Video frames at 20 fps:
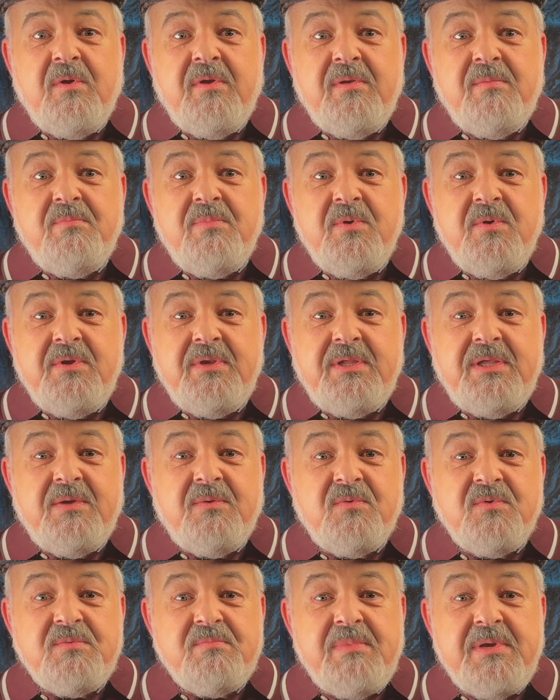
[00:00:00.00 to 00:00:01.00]
input
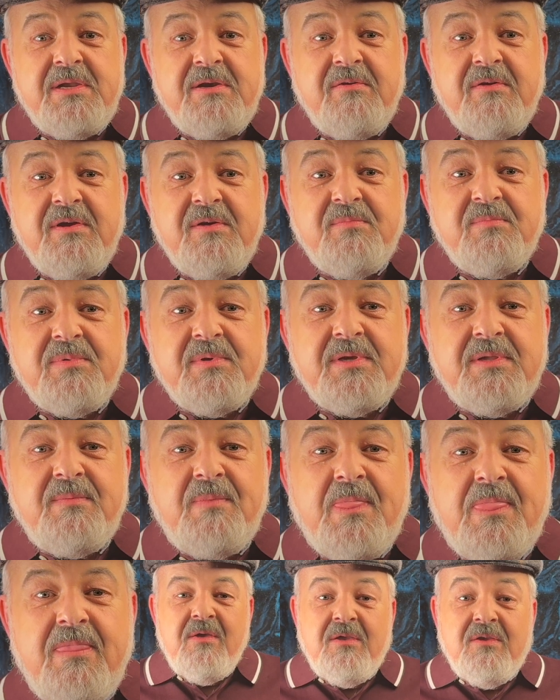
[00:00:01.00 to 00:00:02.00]
equals better output.
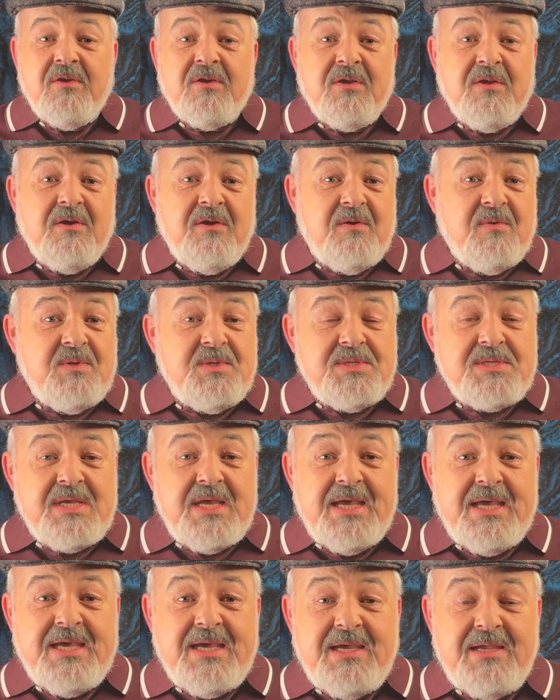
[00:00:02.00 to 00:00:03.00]
You can always
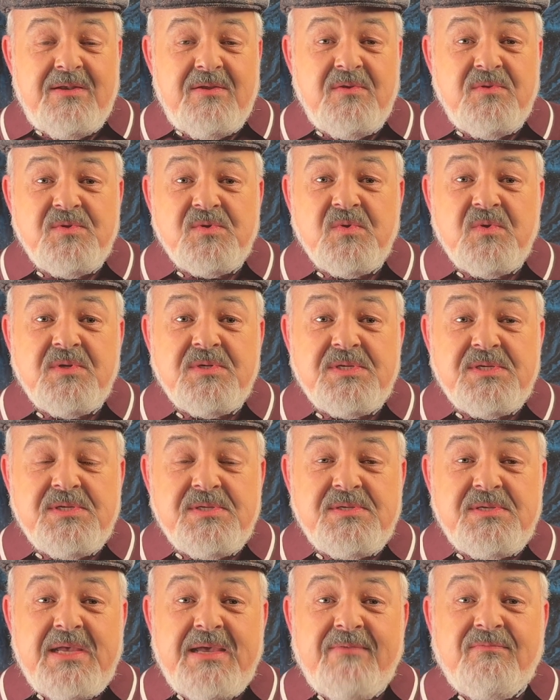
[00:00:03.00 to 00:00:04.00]
add
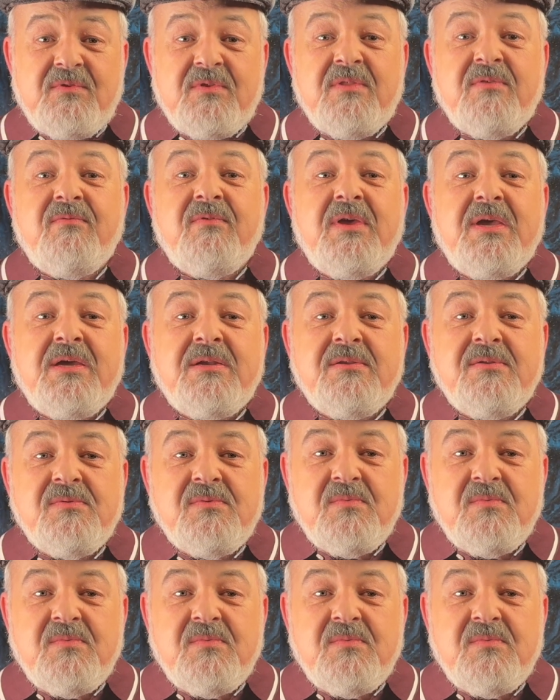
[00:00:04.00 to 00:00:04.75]
sources after the fact as